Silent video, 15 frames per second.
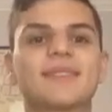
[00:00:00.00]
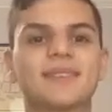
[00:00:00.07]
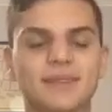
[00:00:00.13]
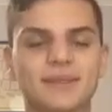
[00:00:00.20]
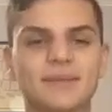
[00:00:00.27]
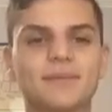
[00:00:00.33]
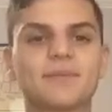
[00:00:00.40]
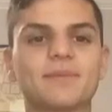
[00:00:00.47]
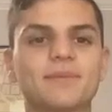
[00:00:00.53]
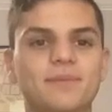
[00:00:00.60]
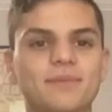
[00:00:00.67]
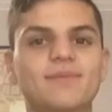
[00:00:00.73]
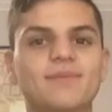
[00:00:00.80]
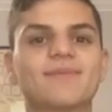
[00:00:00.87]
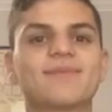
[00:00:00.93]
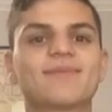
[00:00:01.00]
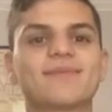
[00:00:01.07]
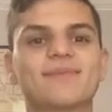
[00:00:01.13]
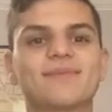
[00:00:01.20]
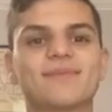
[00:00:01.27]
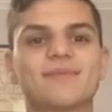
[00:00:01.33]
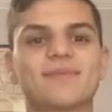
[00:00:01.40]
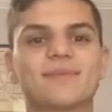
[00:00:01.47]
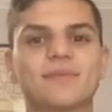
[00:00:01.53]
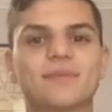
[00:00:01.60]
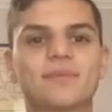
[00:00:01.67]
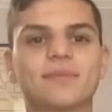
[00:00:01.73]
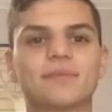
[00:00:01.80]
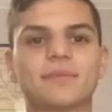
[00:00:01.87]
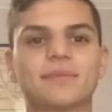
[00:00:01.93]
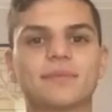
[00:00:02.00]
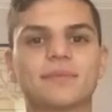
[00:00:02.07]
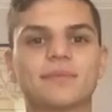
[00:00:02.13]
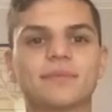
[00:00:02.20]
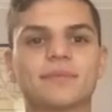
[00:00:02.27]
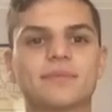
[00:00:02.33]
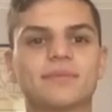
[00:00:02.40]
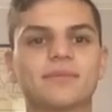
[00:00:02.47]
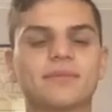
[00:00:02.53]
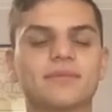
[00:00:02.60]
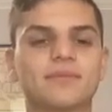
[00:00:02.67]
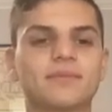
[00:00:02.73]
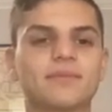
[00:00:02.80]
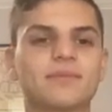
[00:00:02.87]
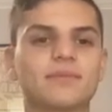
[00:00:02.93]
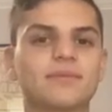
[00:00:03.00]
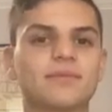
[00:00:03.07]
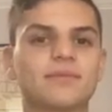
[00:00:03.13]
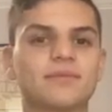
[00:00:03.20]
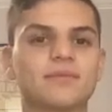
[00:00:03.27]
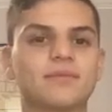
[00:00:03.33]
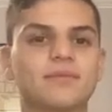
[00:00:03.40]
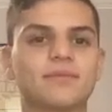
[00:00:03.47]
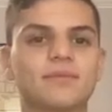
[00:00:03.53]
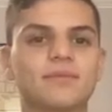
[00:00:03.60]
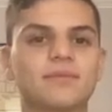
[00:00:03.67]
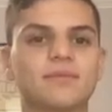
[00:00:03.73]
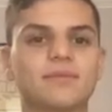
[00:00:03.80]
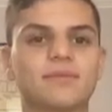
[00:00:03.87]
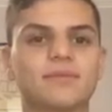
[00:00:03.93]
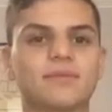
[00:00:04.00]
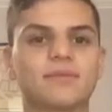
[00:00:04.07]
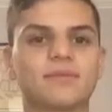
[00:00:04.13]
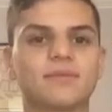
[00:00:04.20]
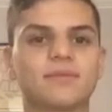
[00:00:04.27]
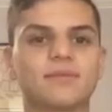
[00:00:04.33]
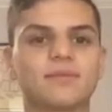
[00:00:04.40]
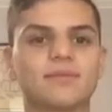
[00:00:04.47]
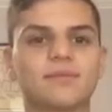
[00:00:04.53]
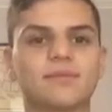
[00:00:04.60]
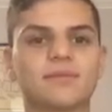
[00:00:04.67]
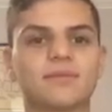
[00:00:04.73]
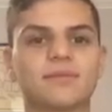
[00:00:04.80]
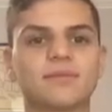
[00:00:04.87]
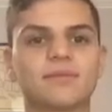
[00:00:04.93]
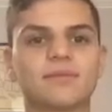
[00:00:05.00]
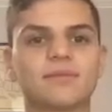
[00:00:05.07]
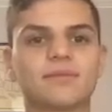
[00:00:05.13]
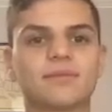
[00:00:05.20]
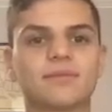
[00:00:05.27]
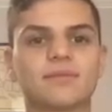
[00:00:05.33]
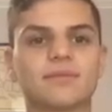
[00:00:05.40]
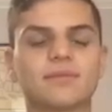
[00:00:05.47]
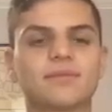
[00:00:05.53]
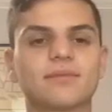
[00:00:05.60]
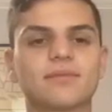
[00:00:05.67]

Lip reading: (silent)